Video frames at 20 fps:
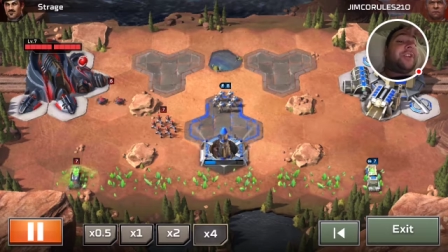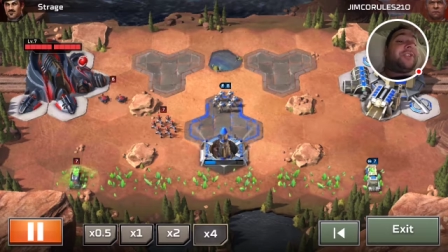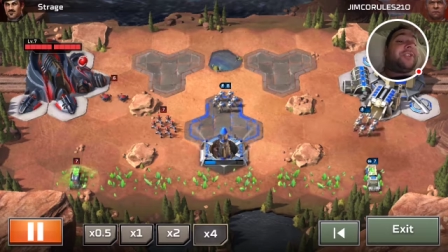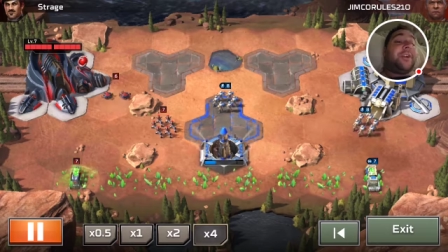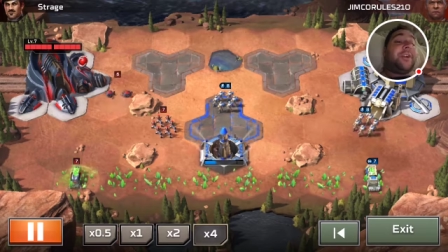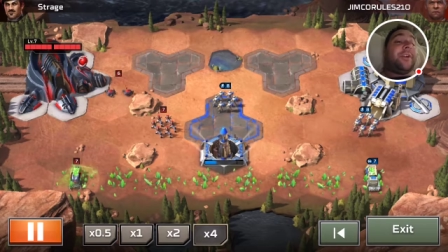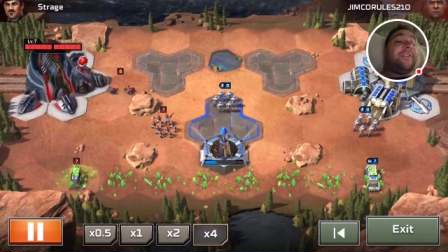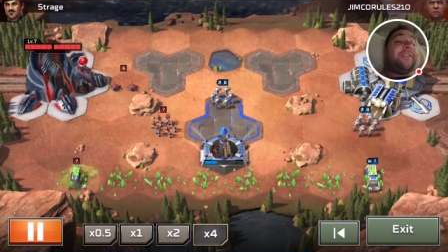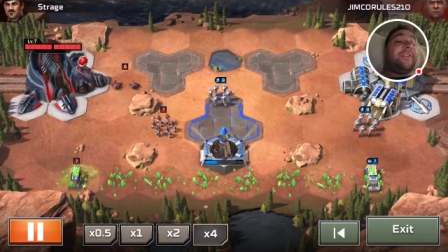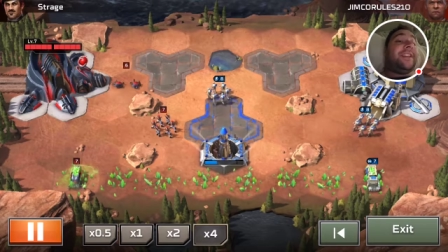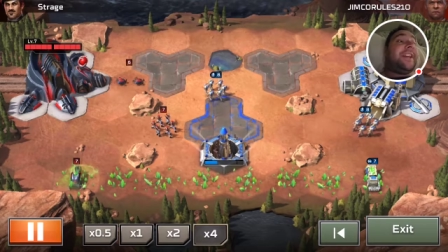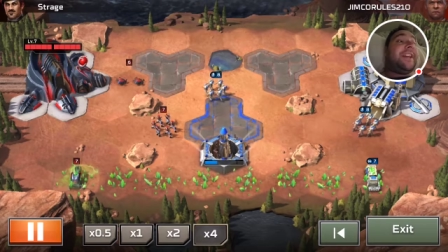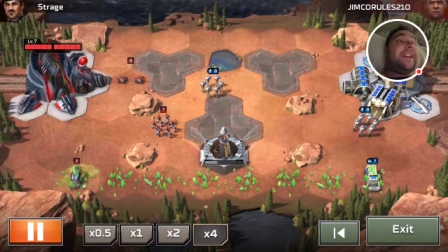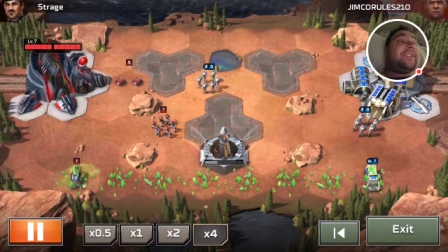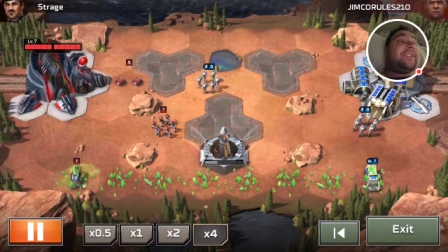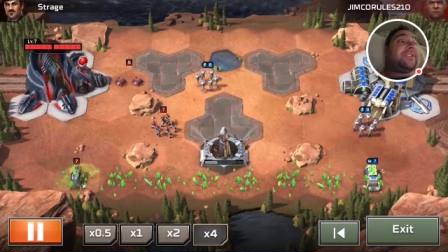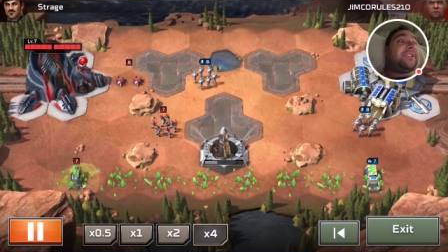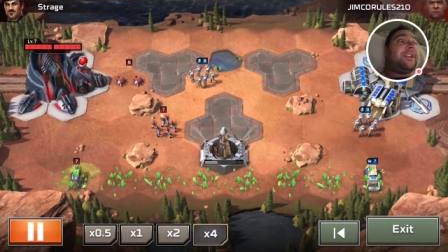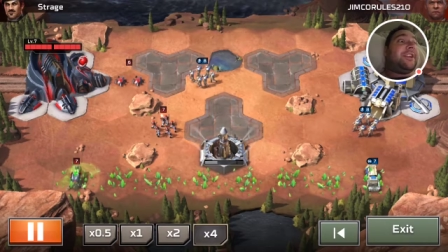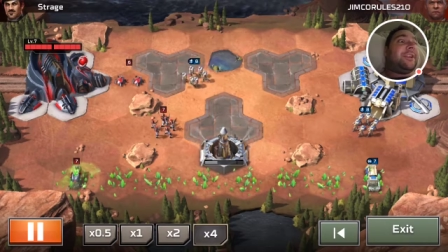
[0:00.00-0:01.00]
I finally got the
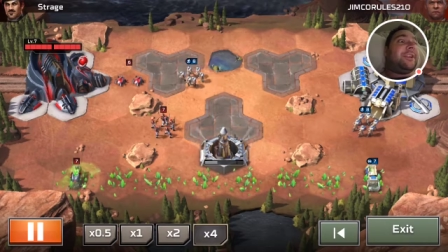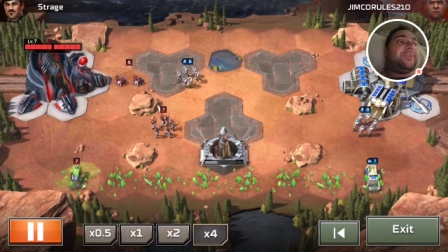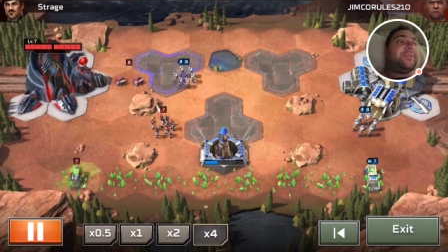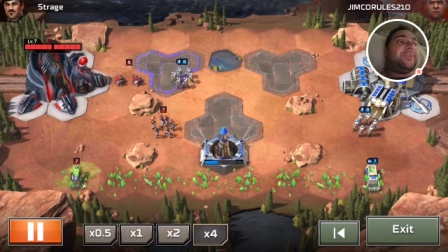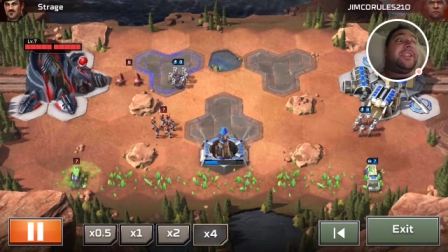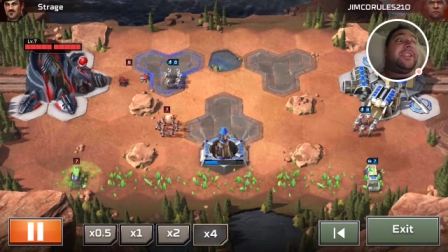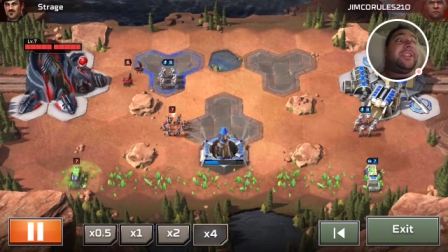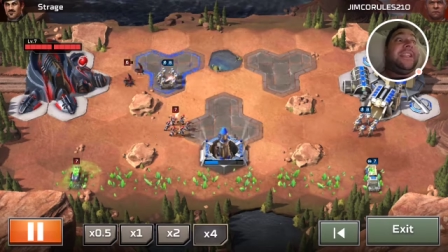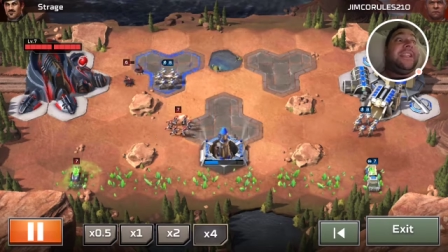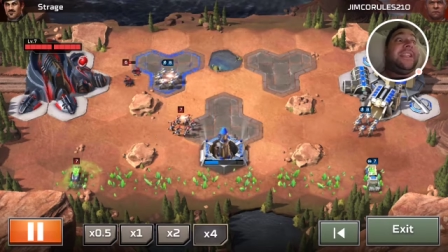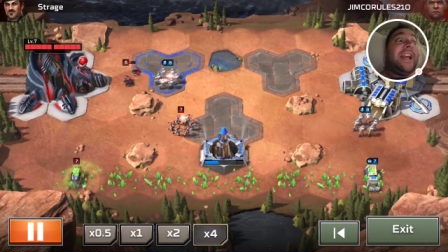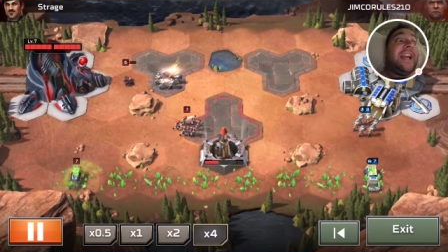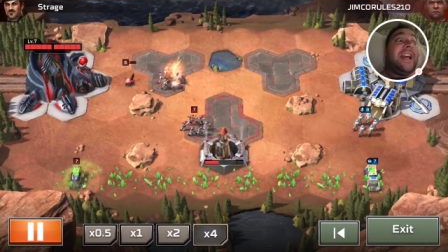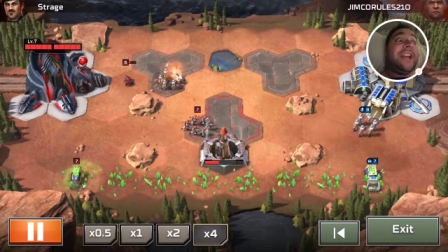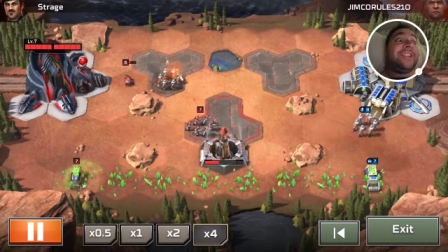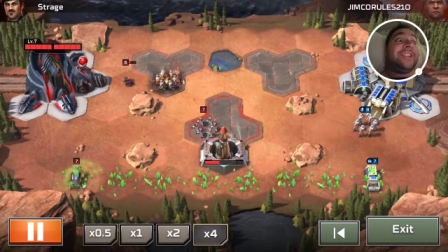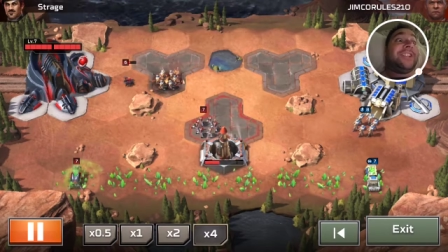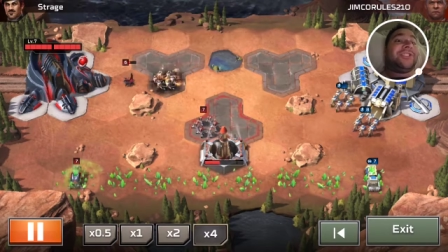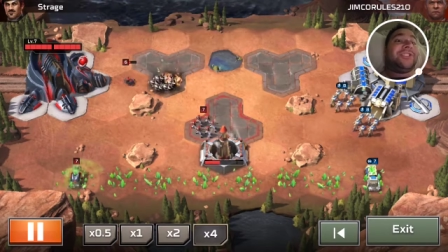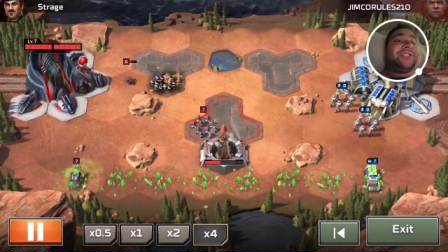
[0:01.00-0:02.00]
scarabs.
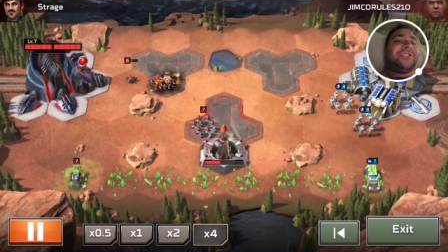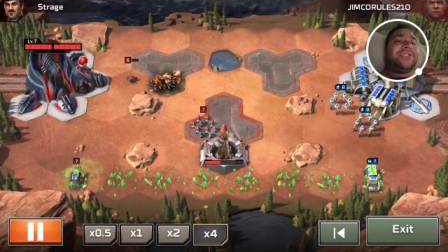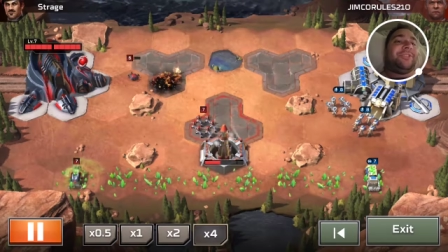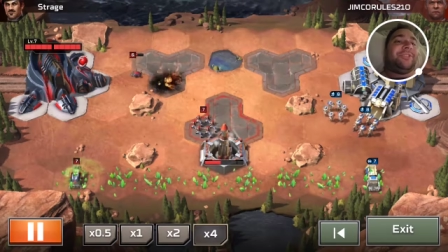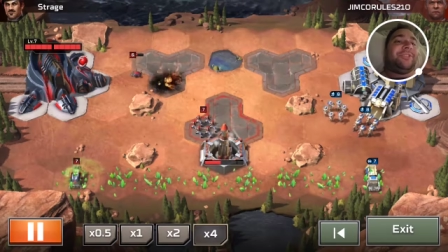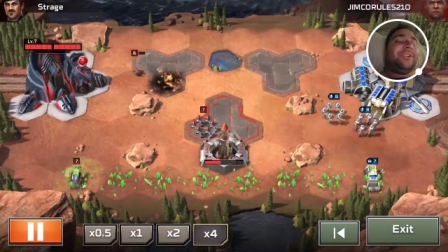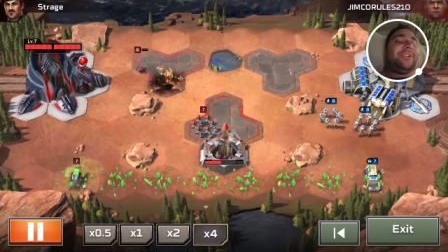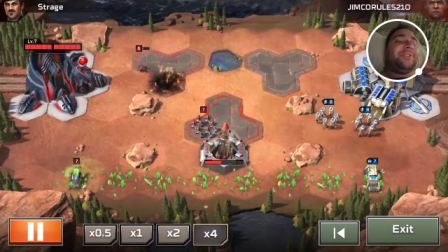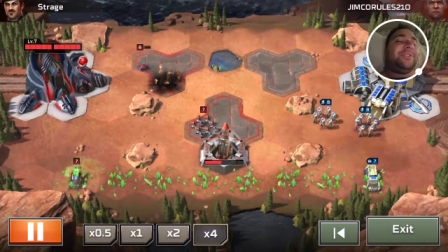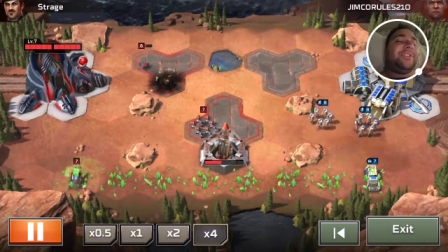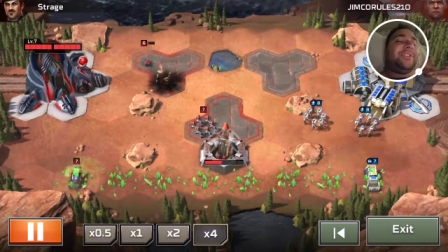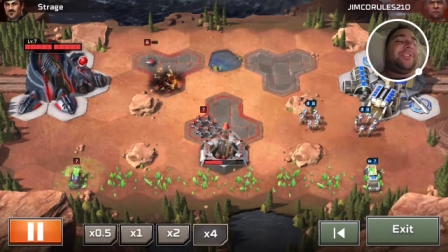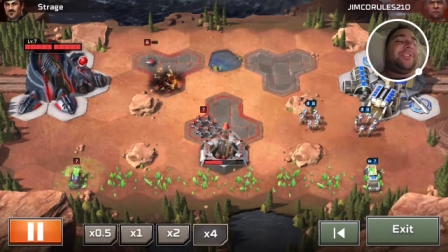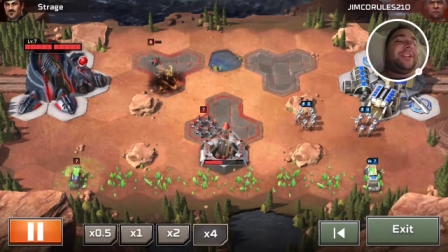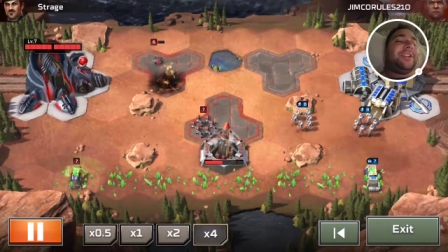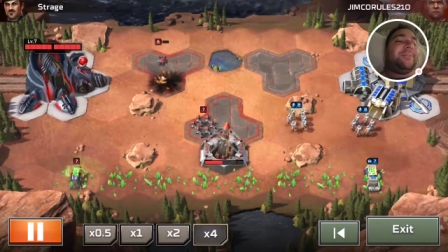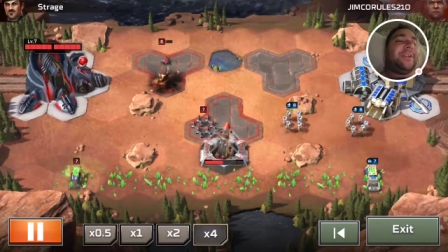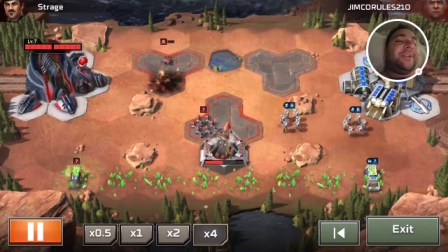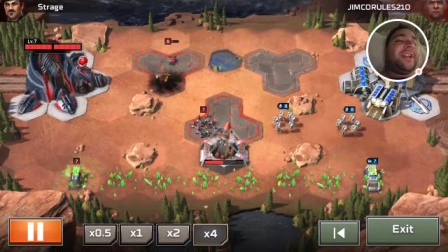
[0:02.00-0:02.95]
Yes, so I'm using them.